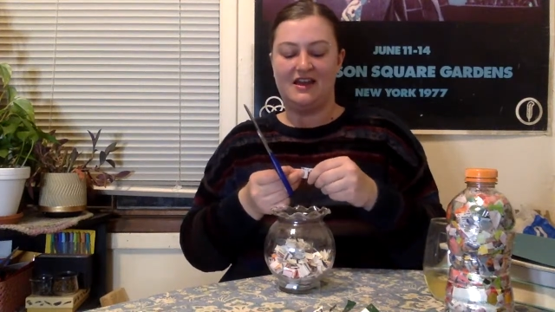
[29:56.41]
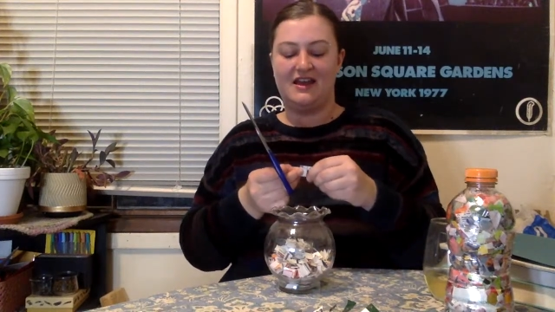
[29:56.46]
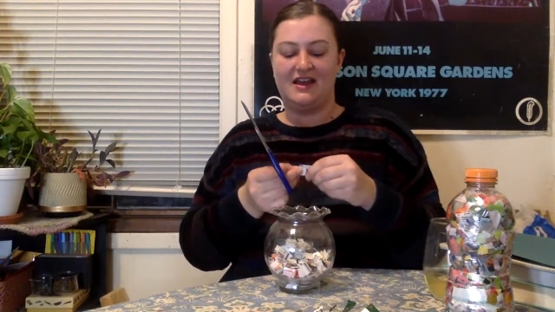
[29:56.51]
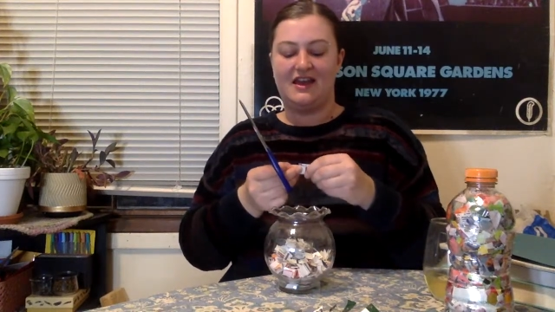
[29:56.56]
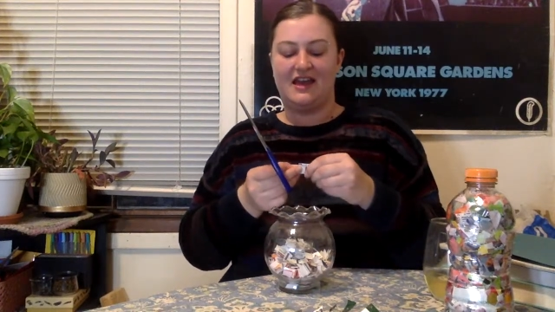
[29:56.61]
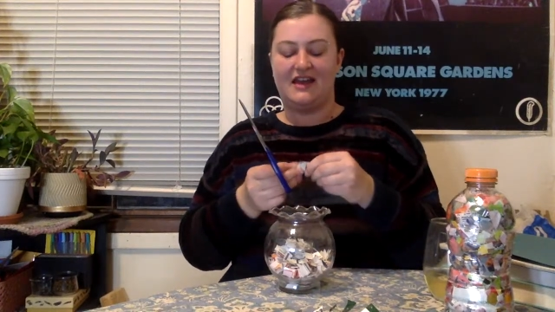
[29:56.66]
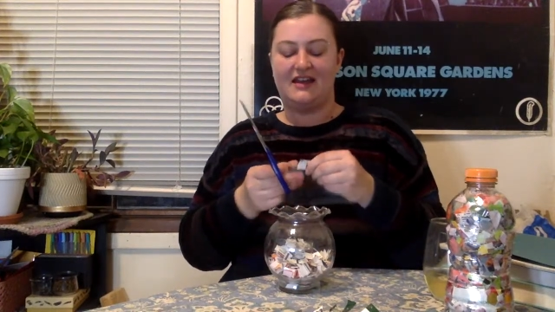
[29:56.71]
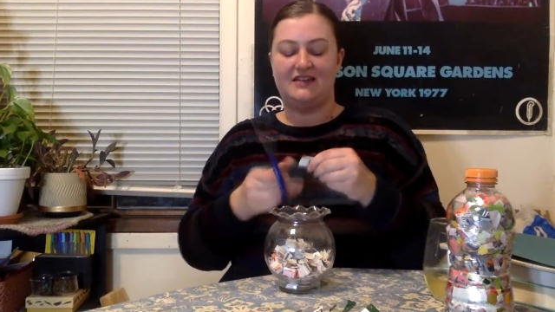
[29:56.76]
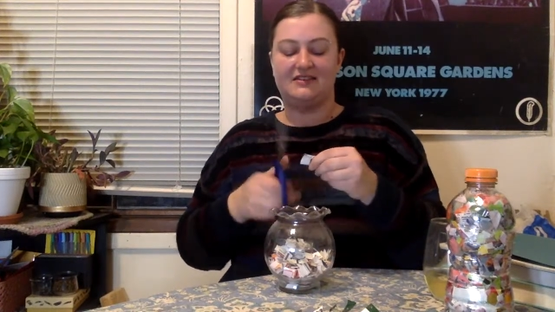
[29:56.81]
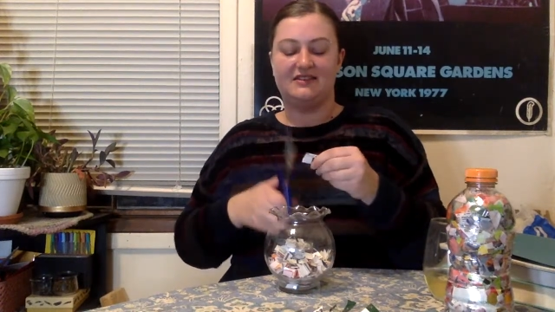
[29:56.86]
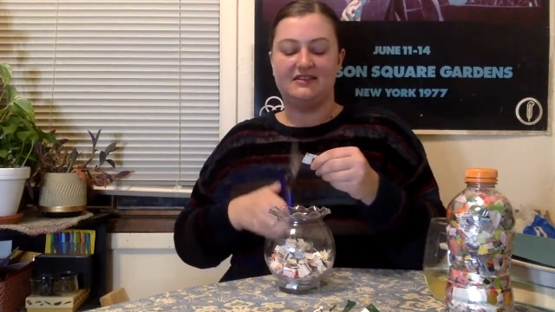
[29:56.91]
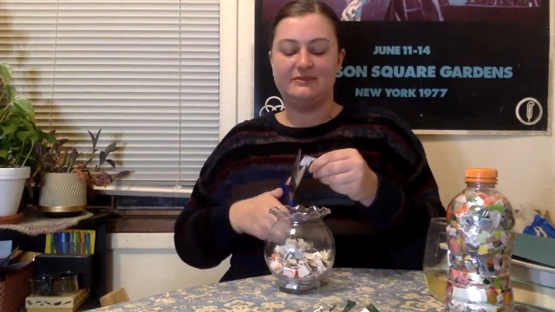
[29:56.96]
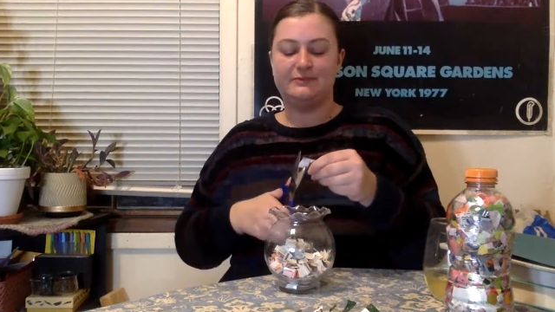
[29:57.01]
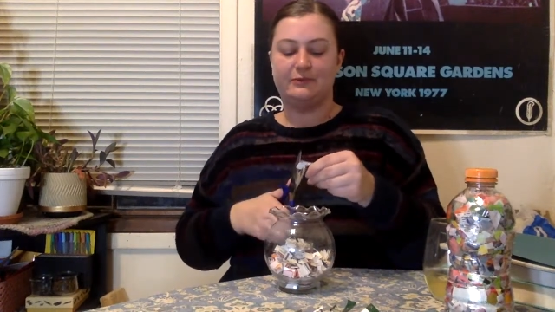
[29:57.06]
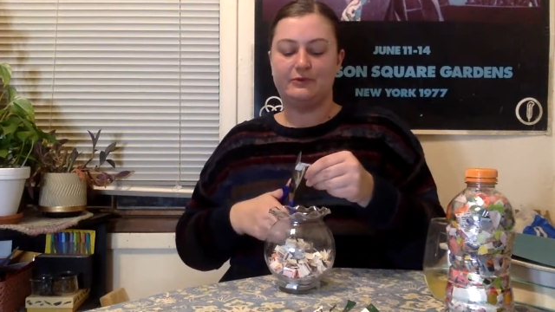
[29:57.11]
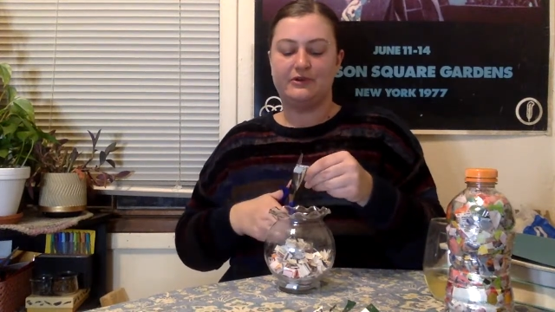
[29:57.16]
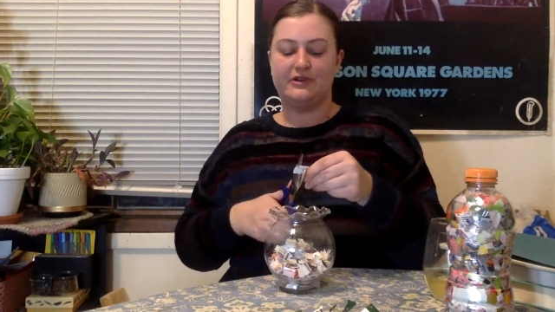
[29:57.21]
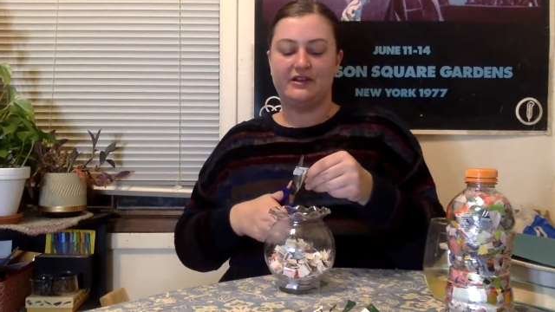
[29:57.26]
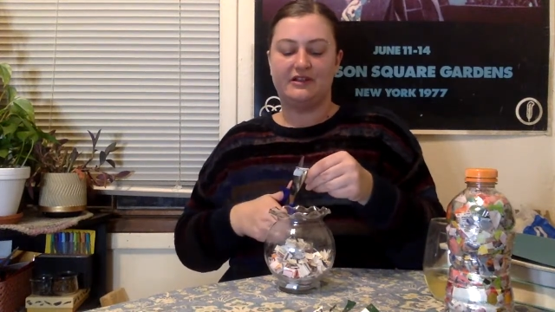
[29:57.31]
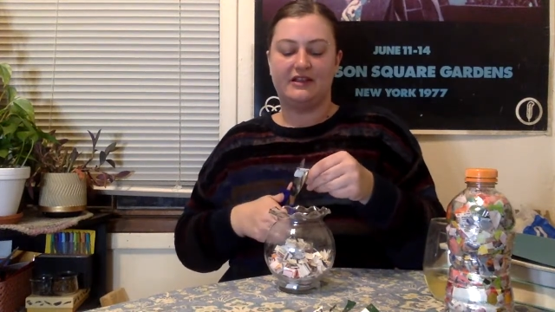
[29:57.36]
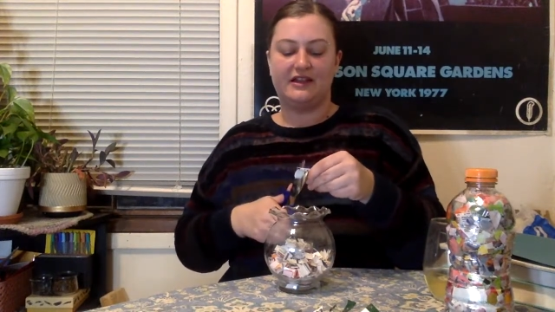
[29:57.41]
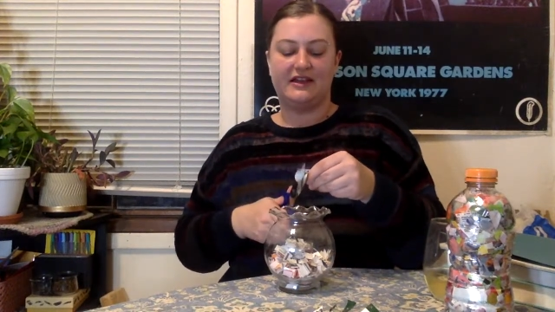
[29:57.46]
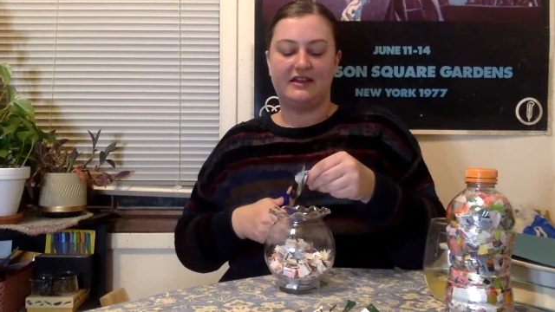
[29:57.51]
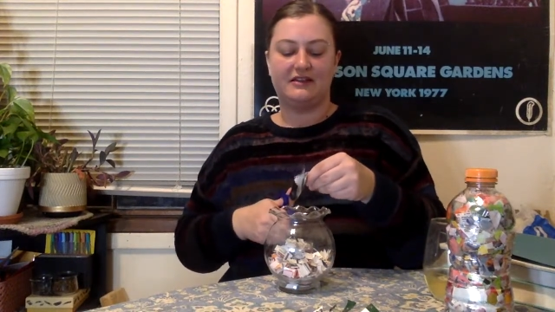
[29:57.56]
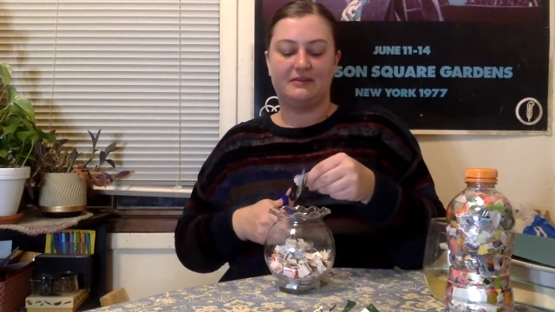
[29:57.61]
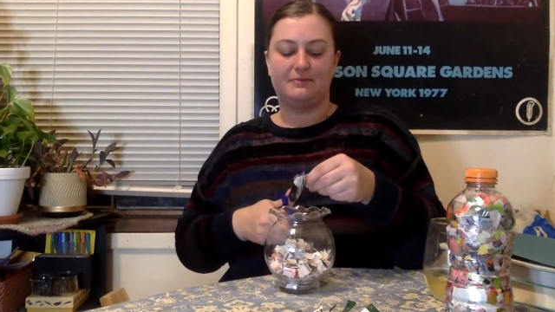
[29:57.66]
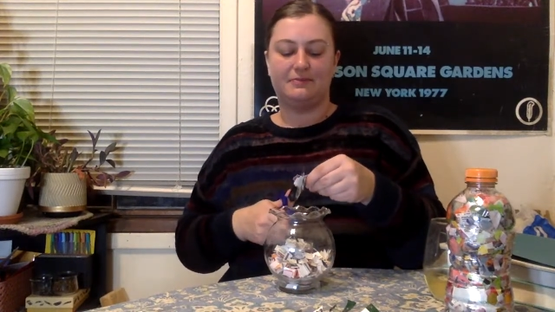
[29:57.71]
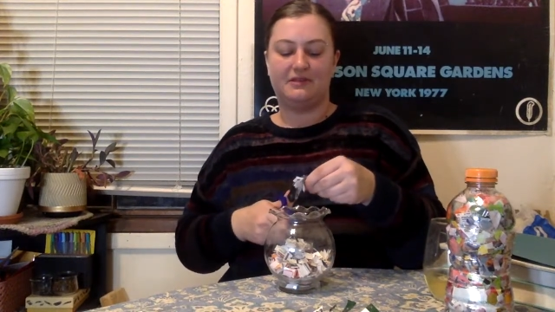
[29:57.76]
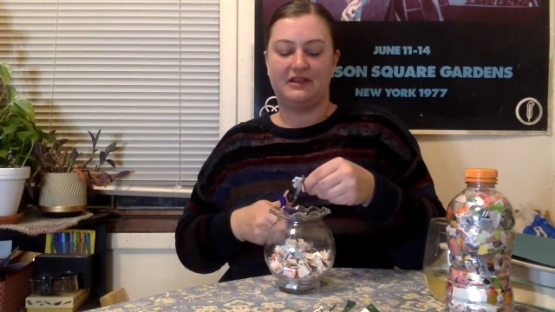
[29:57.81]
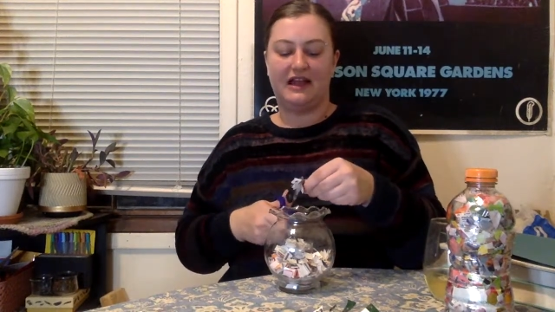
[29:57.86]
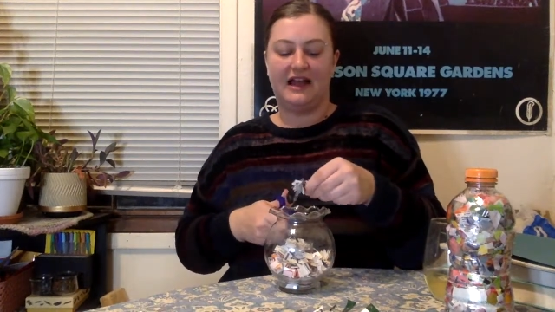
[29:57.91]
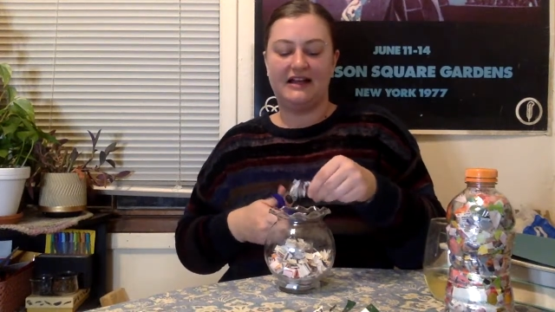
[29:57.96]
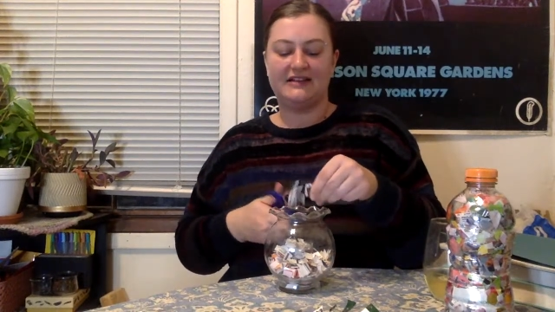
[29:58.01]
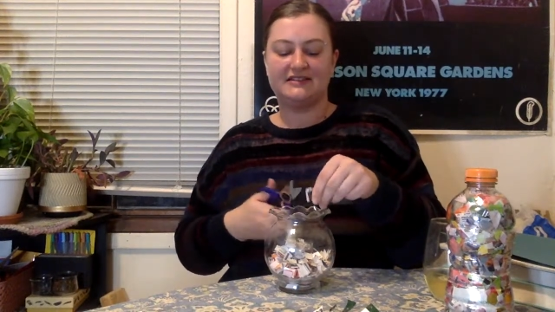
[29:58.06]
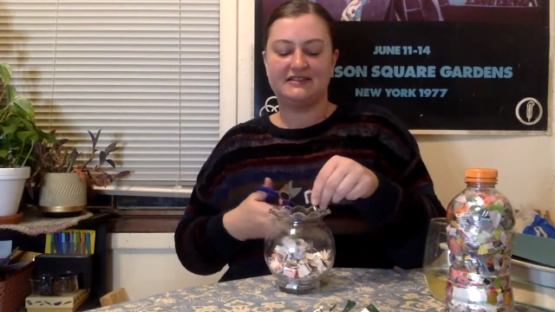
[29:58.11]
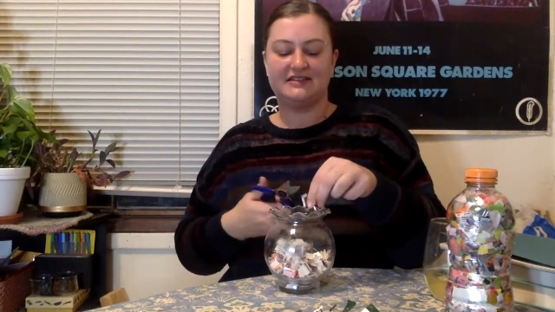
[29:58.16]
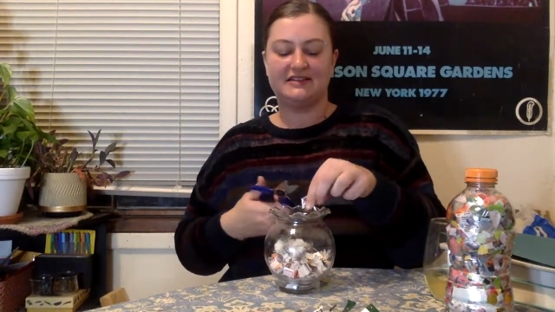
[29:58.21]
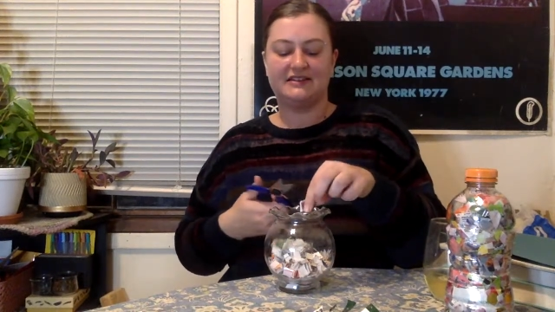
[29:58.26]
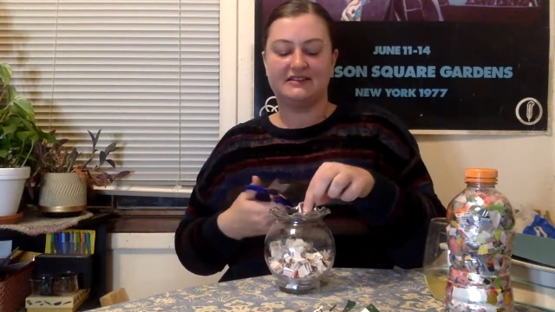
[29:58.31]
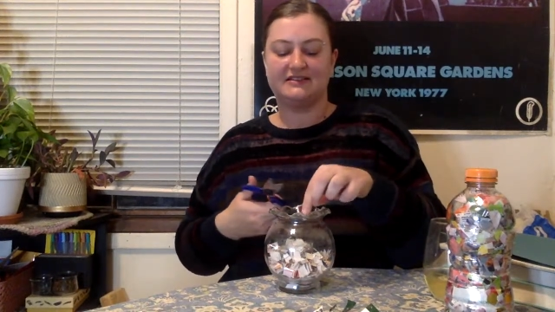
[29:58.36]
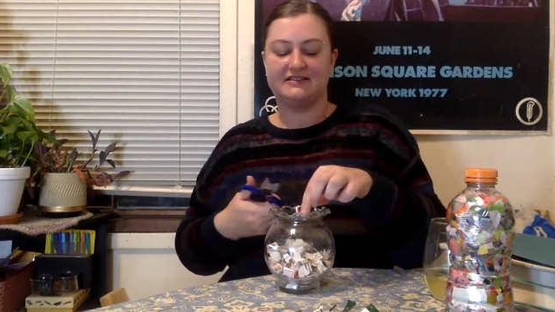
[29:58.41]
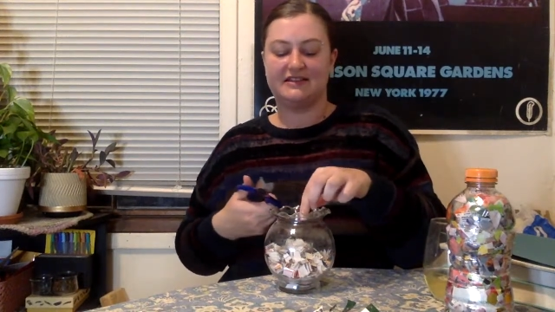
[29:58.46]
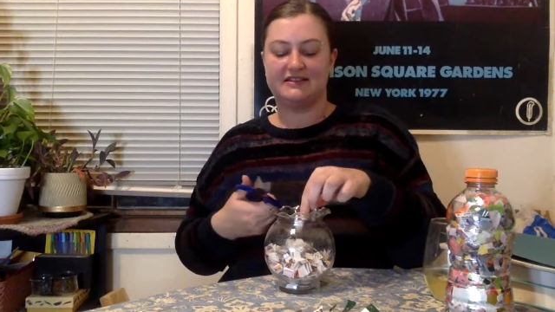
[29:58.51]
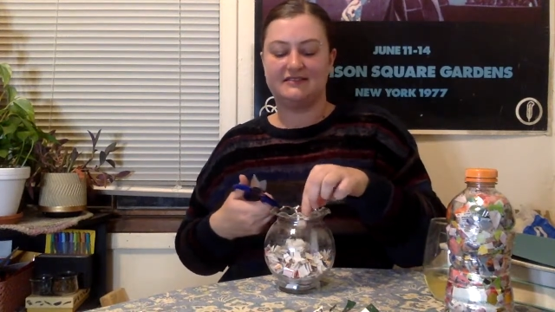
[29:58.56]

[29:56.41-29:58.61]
And at this point, like plastics and